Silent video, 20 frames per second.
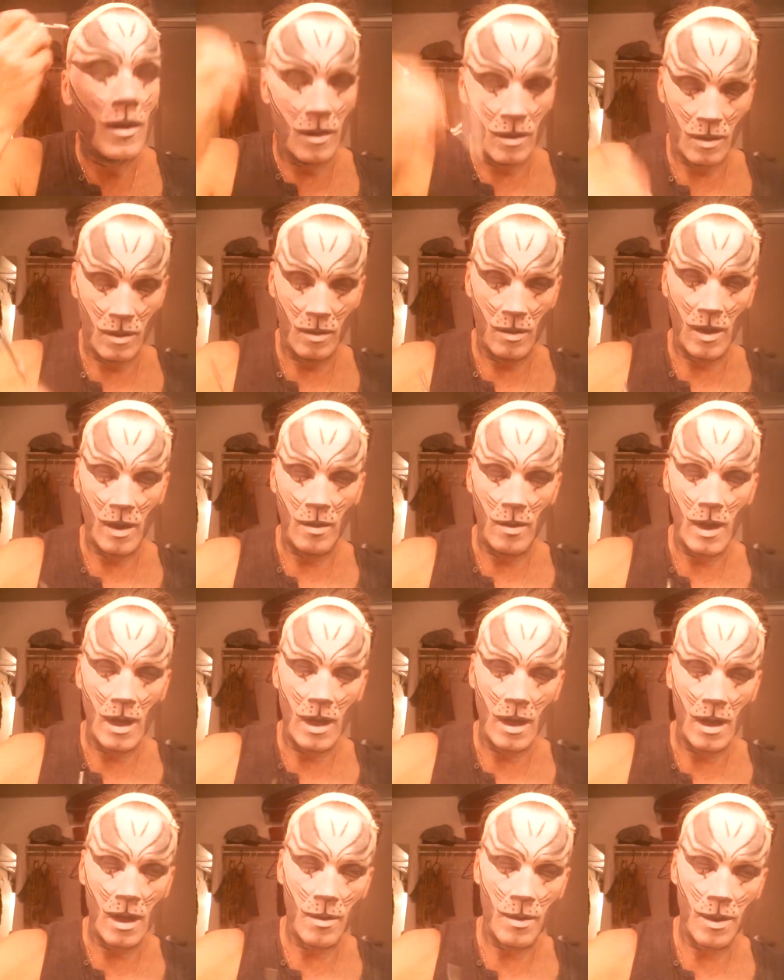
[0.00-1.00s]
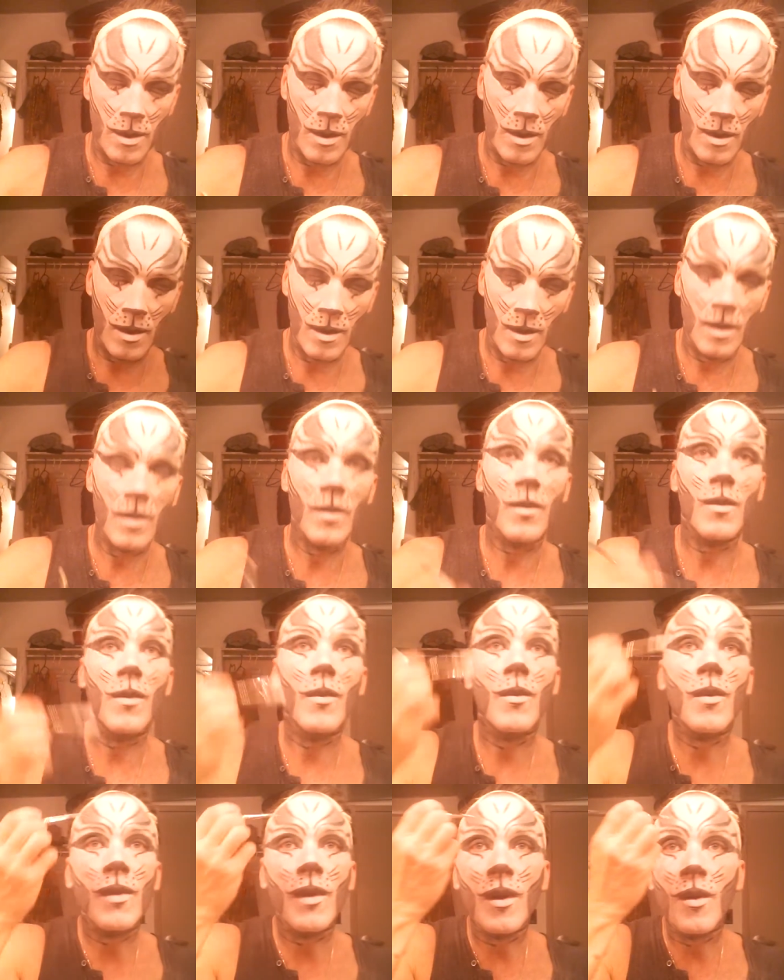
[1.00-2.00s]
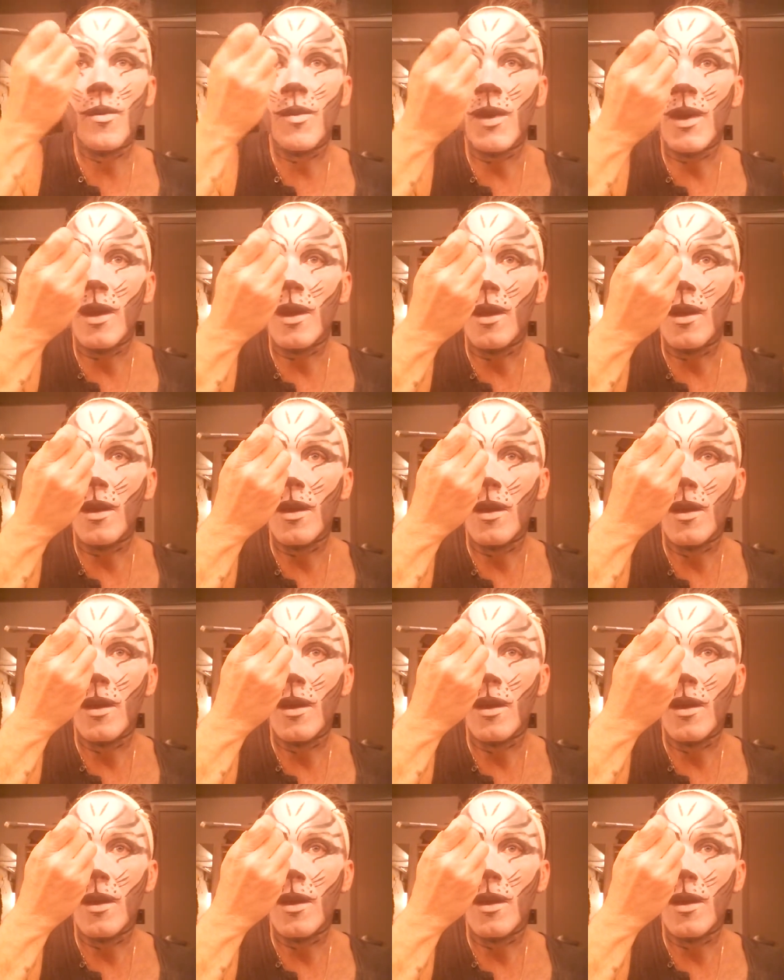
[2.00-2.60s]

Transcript: do my makeup without being